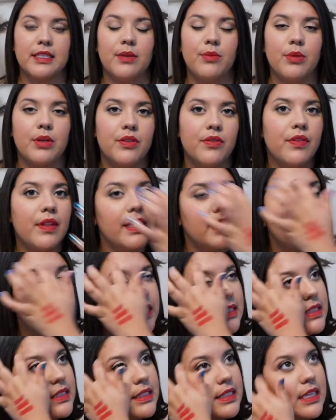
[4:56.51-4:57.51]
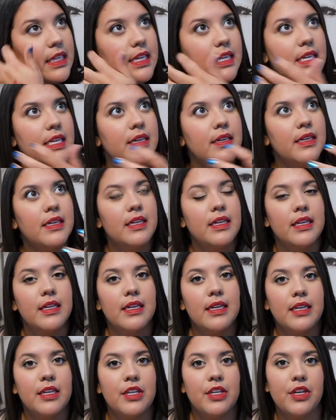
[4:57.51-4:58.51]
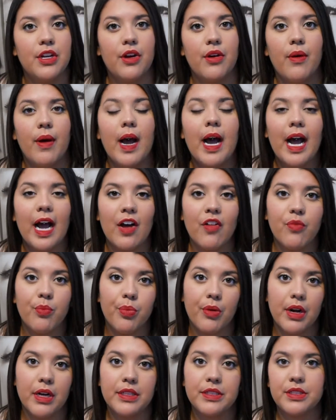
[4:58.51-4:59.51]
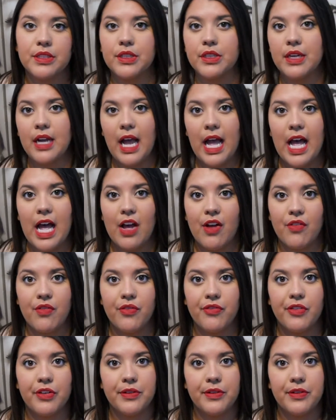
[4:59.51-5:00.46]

I would have liked to see, half bronzer, half